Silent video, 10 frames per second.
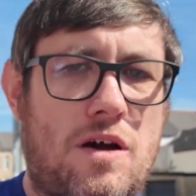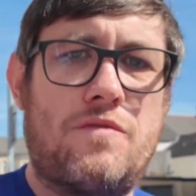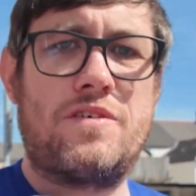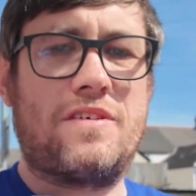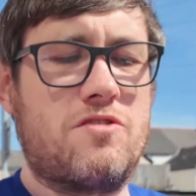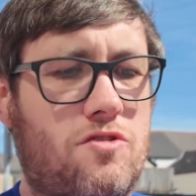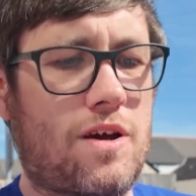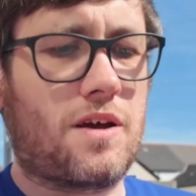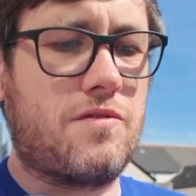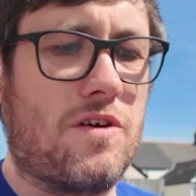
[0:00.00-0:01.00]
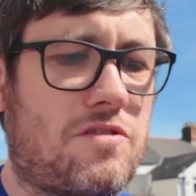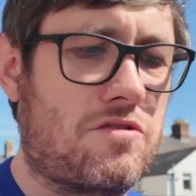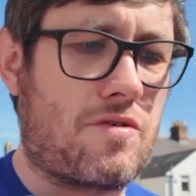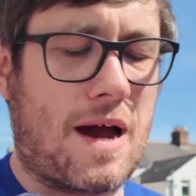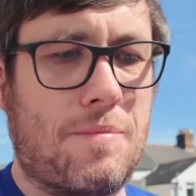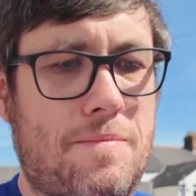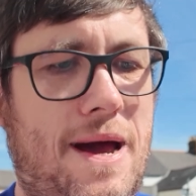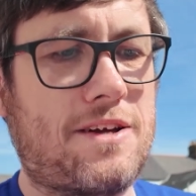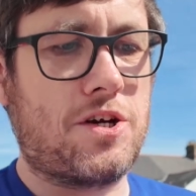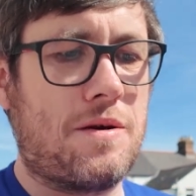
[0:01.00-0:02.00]
obviously striker versus grappler
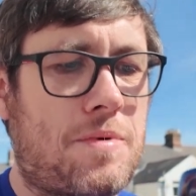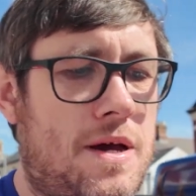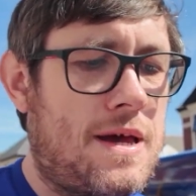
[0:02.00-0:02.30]
matchup.